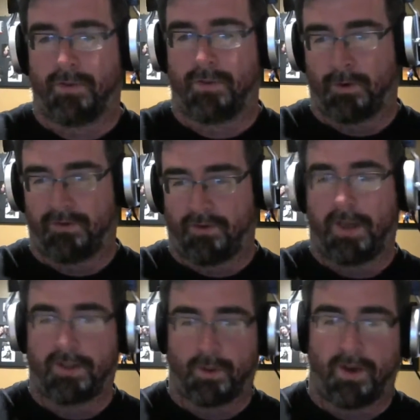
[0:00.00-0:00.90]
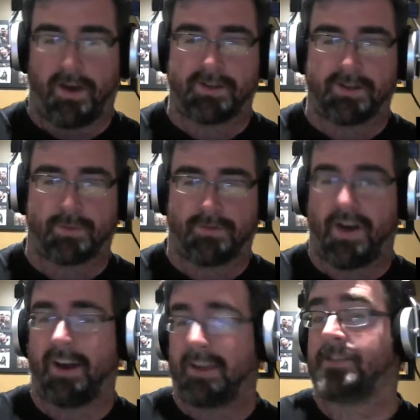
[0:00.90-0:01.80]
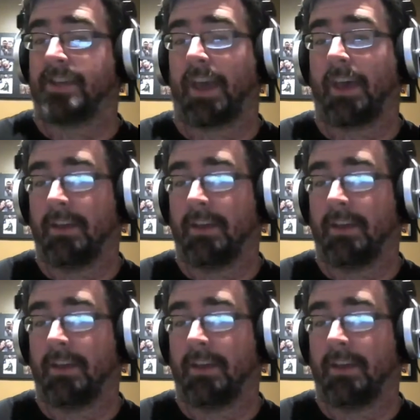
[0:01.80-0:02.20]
they were throwing at the walls were finally sticking,